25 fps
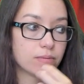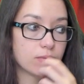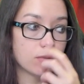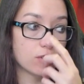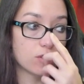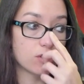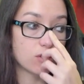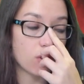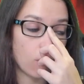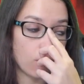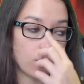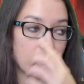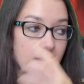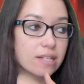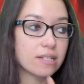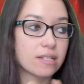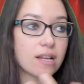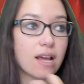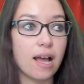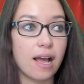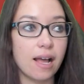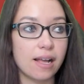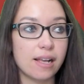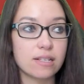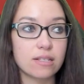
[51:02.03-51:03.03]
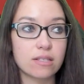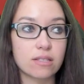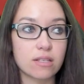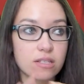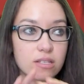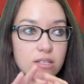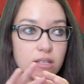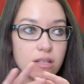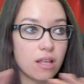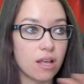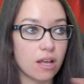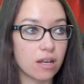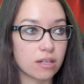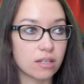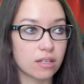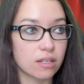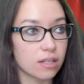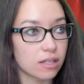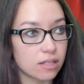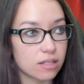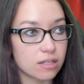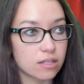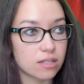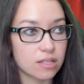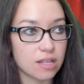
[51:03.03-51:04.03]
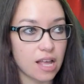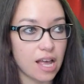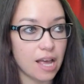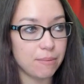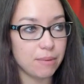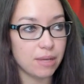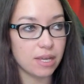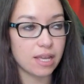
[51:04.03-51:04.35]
So when it dies, the slimy